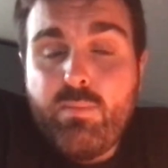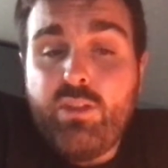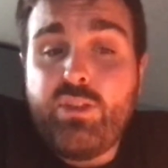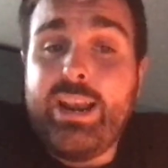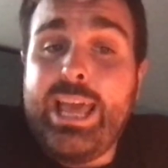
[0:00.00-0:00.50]

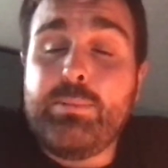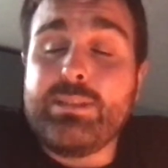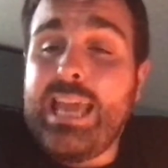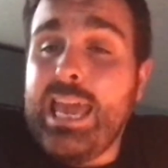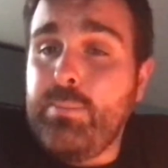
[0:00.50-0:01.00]
They're
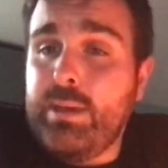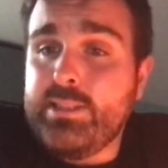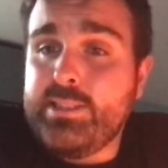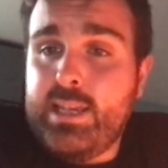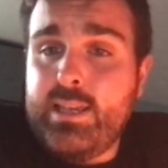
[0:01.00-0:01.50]
labelled A, B and
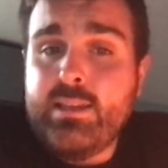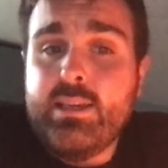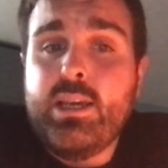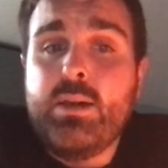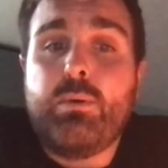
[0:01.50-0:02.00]
C,
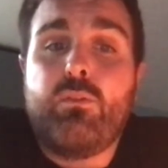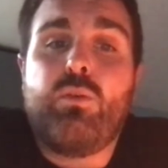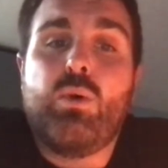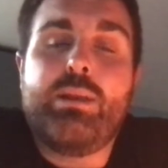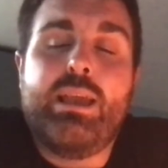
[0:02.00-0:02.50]
but
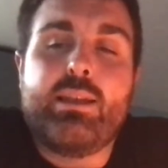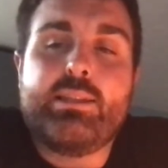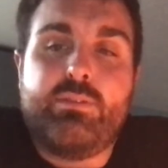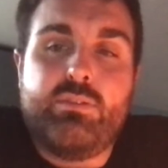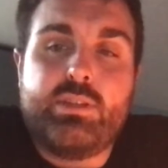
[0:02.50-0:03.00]
formerly had
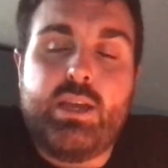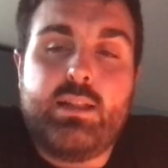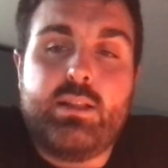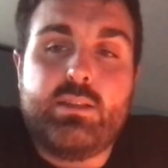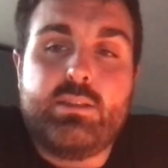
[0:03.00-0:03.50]
different
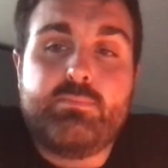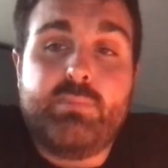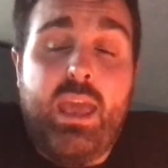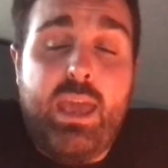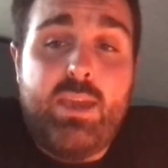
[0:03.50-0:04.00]
titles.
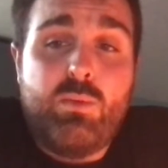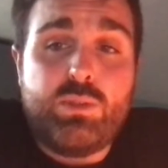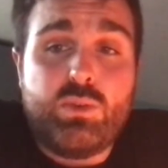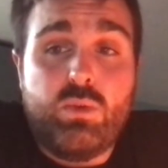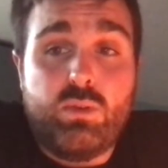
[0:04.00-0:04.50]
A was
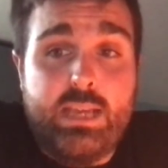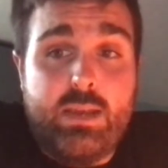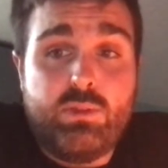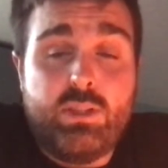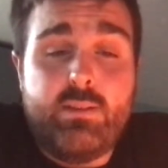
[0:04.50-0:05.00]
called
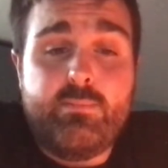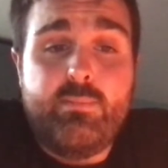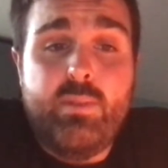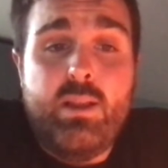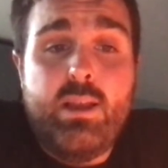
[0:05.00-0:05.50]
counsellor,
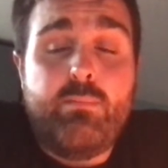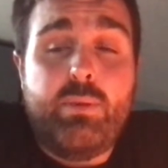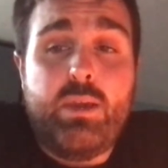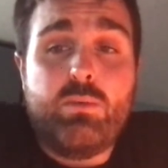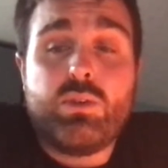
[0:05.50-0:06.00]

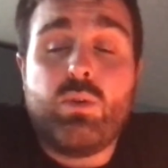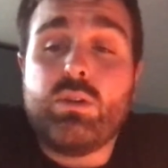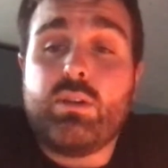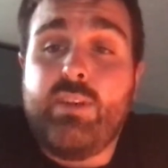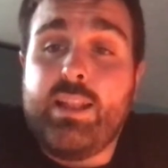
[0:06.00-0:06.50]
B was
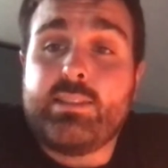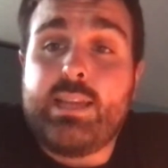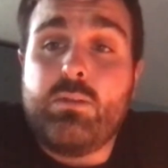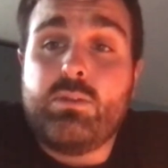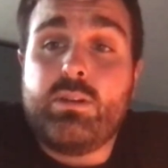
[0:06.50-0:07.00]
called advanced
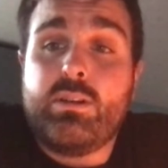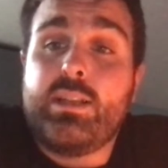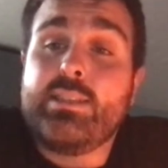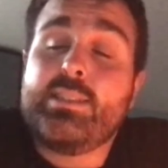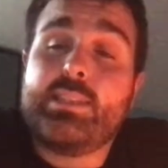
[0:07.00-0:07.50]
counsellor
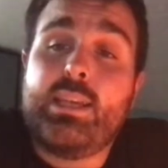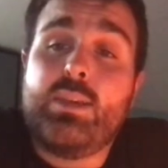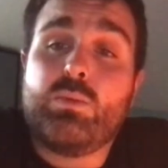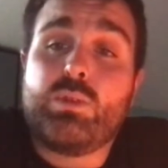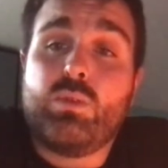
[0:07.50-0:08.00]
and C
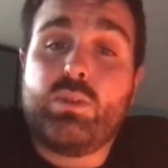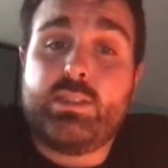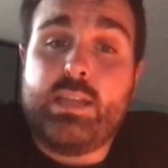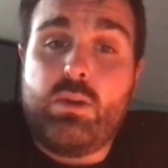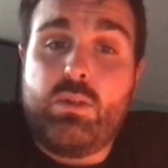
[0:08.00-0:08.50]
was called
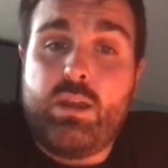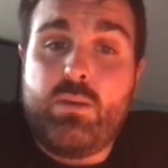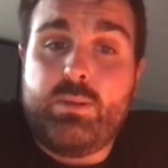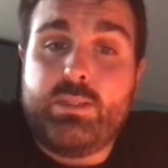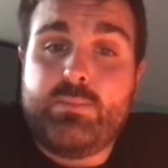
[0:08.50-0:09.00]

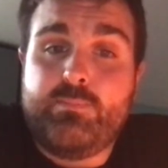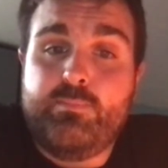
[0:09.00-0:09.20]
psychotherapist.